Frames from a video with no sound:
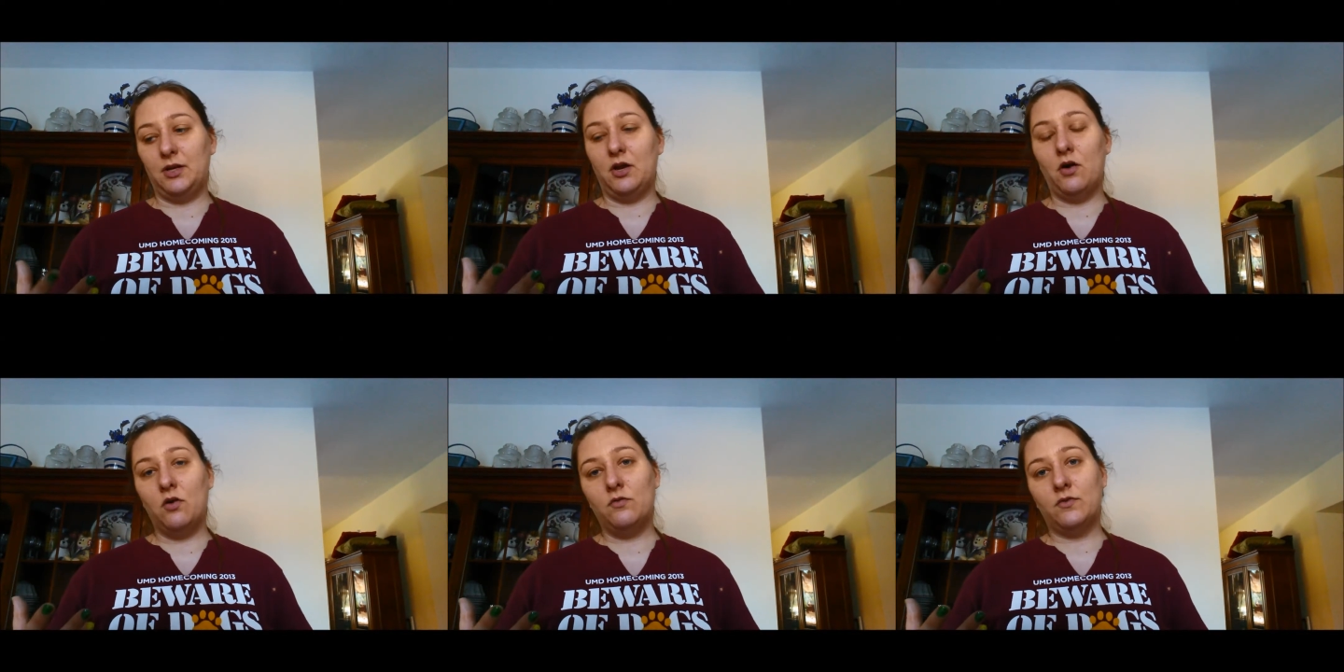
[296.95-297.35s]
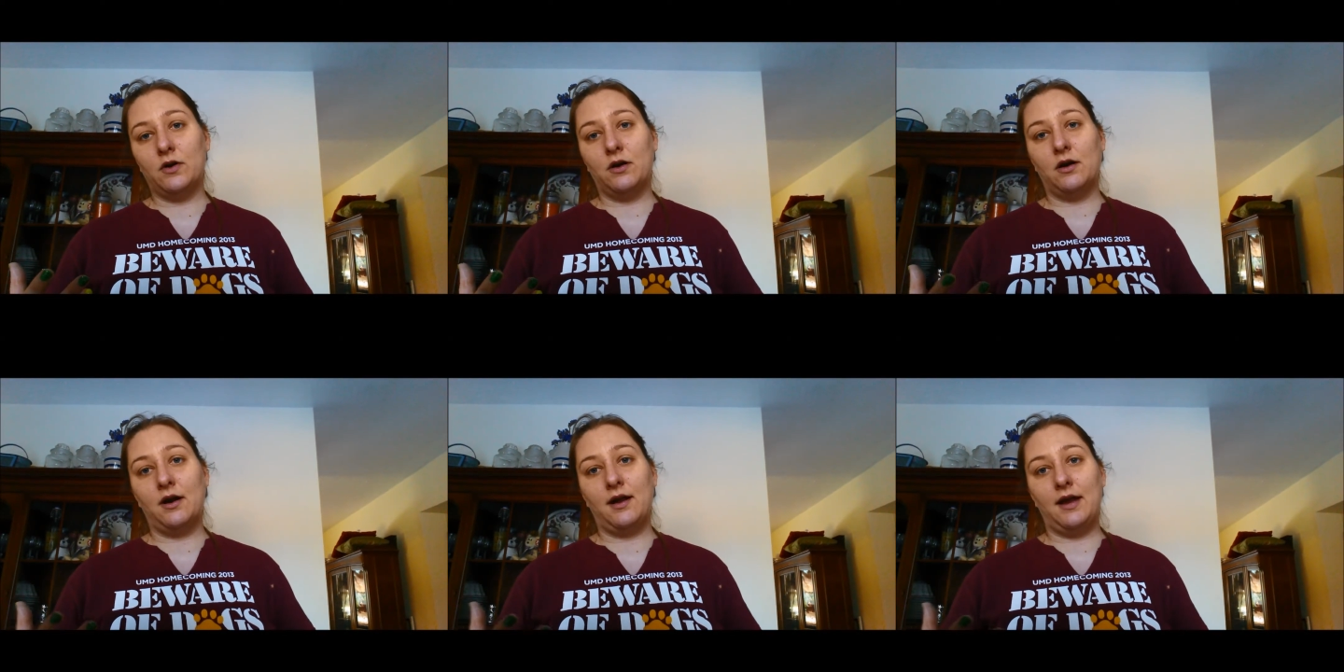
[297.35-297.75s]
to be
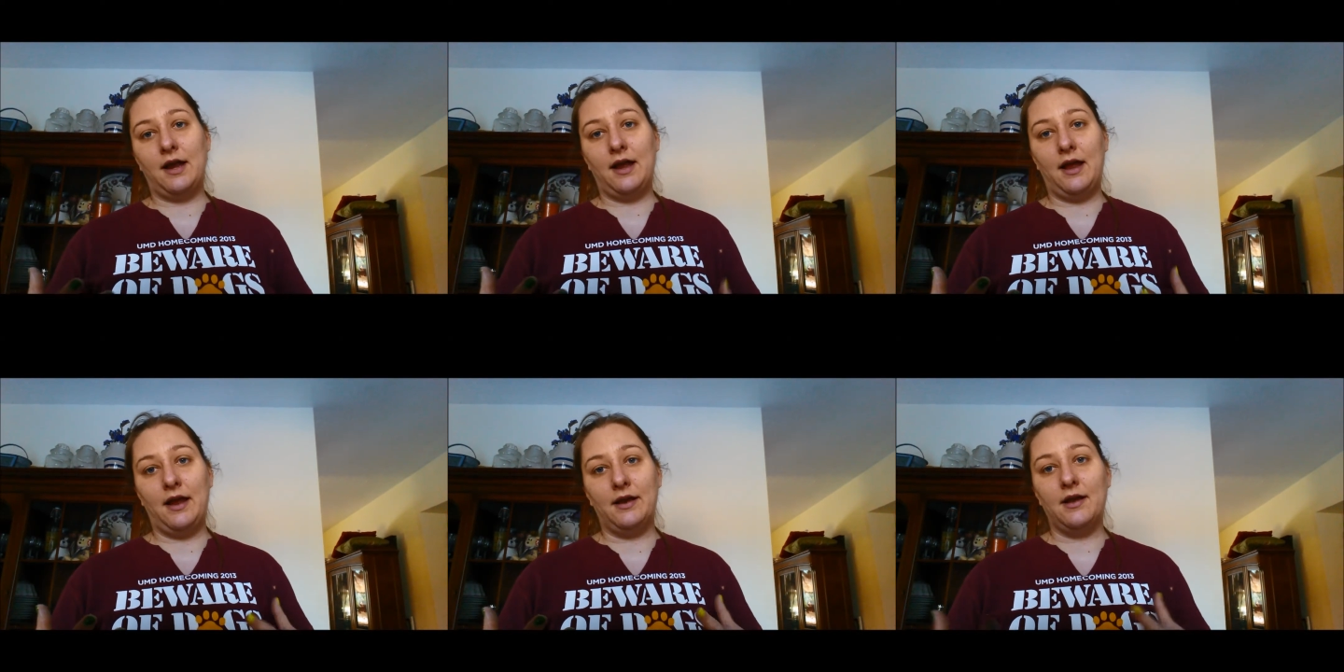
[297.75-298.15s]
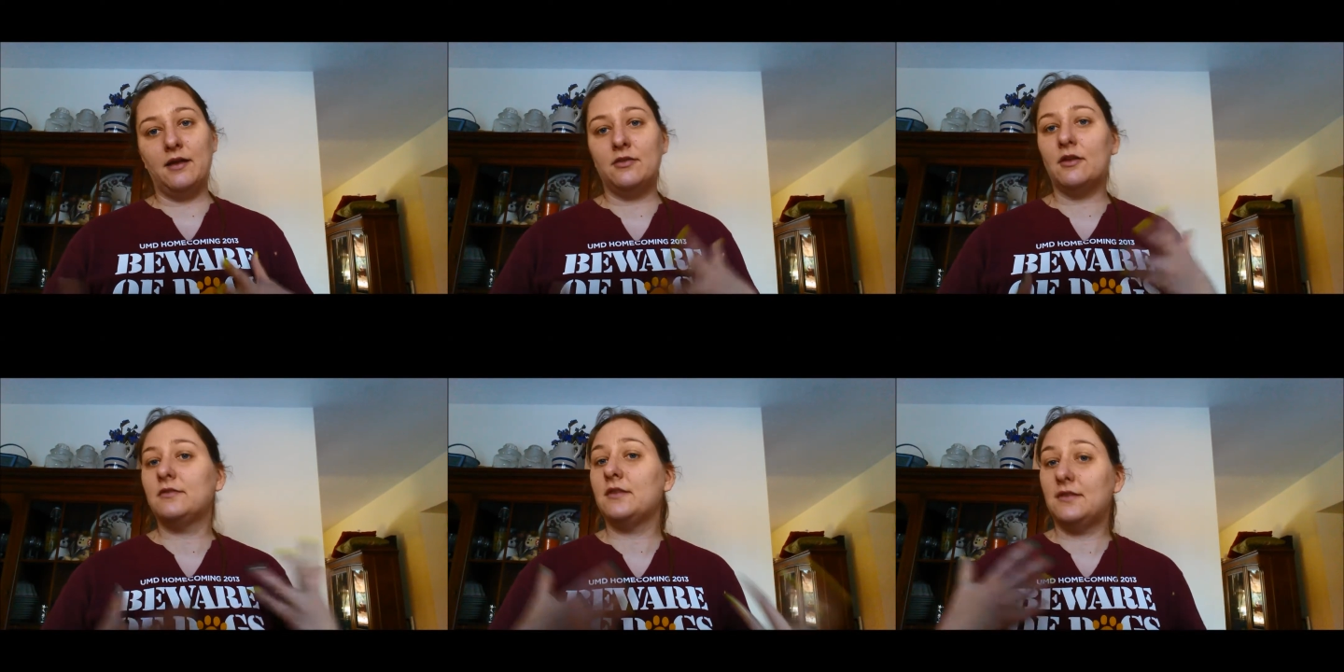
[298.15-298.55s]
over. And
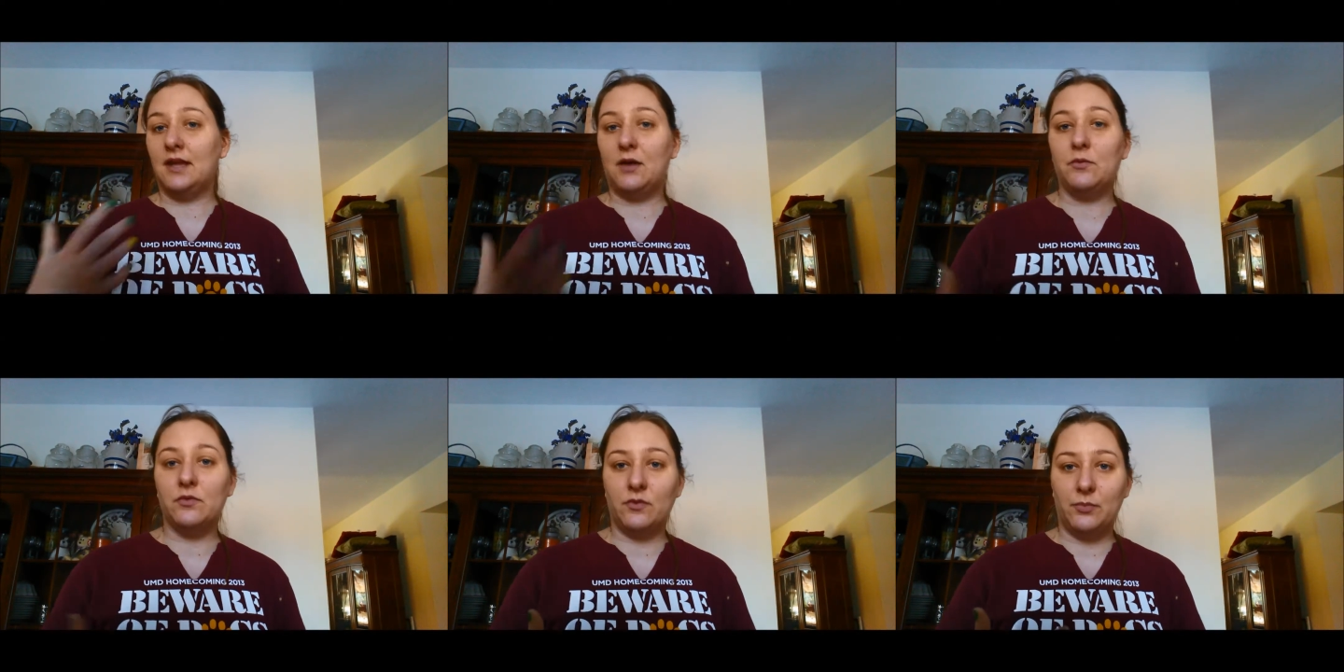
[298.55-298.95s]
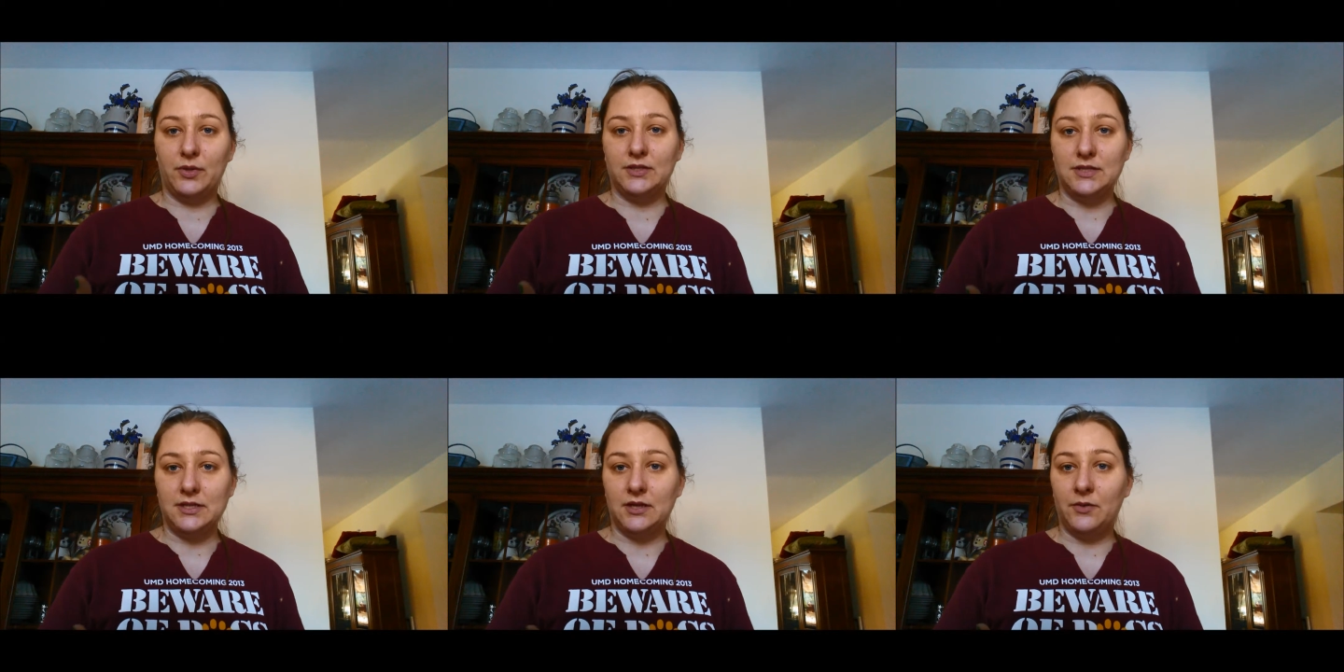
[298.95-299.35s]
I thought that that was a
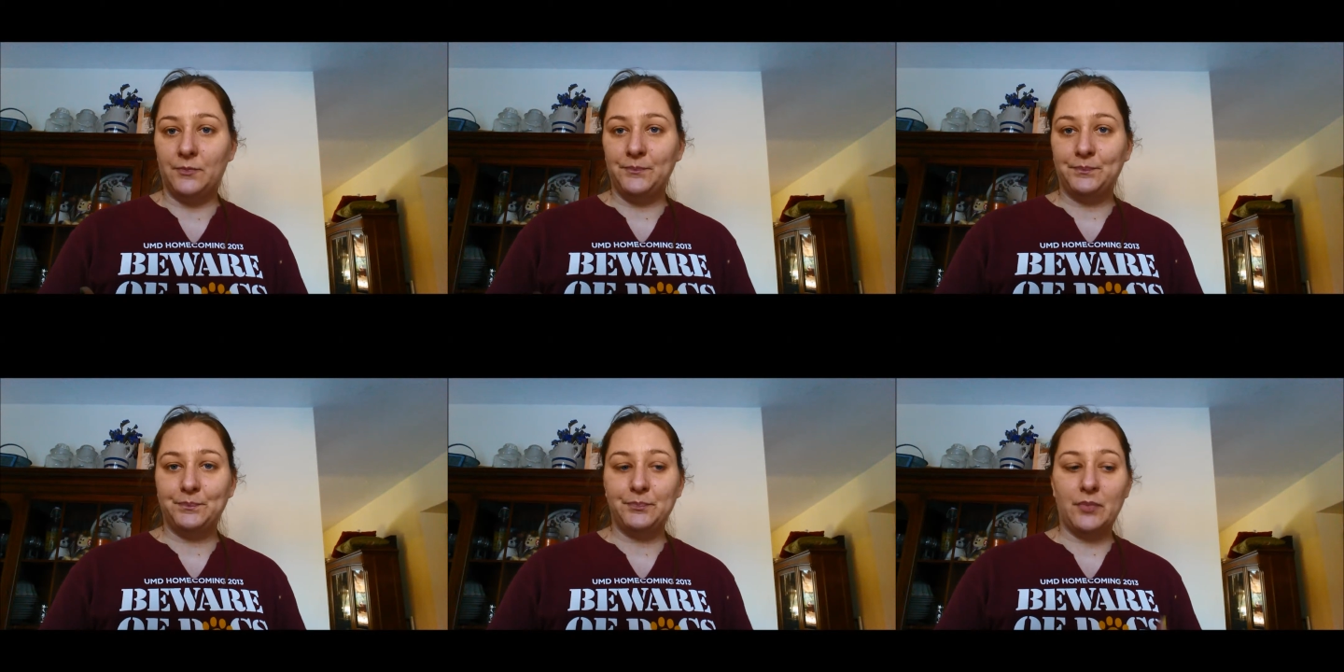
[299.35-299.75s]
big deal.